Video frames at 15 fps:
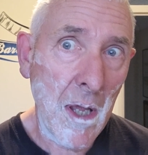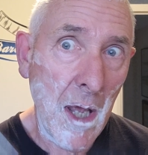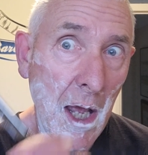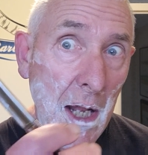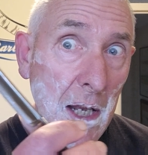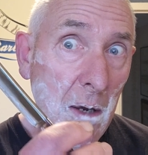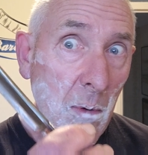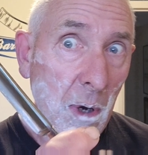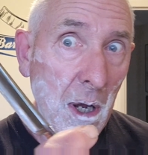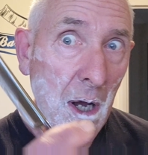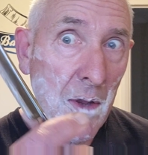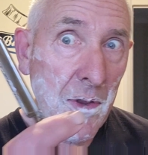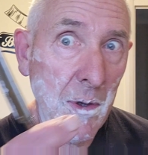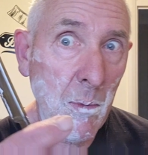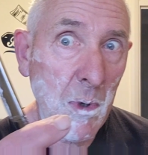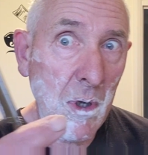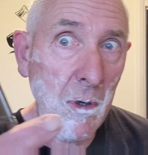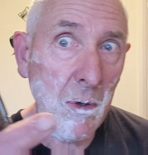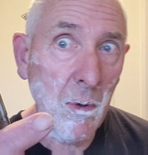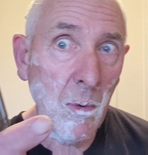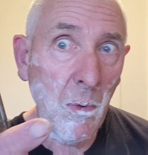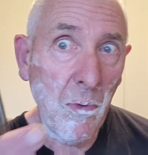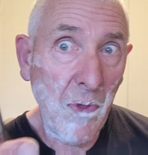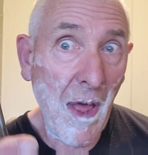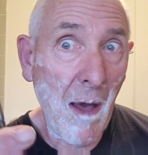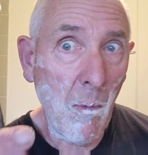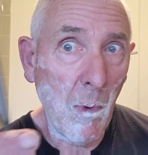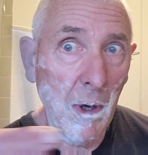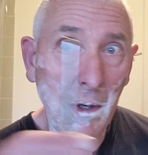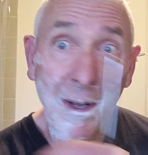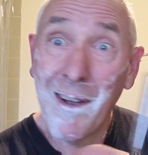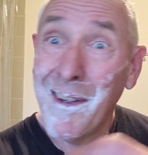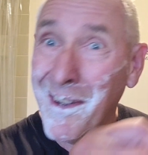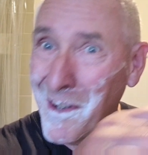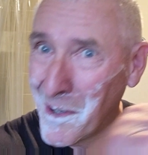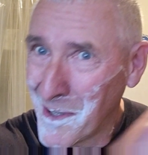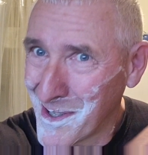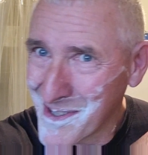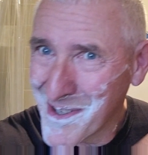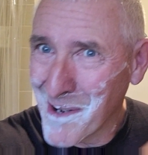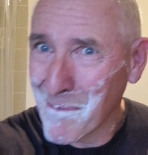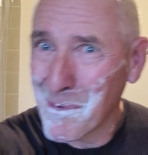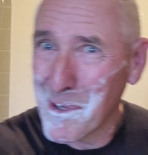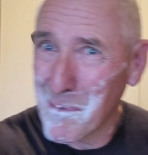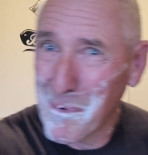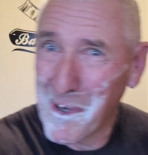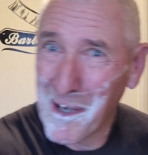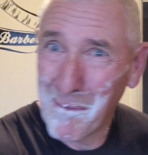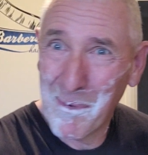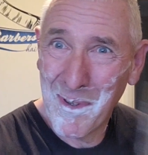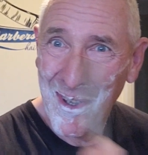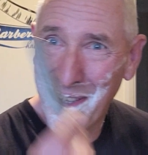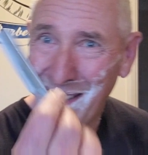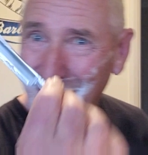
Anyway, I think we can call that one, separate department,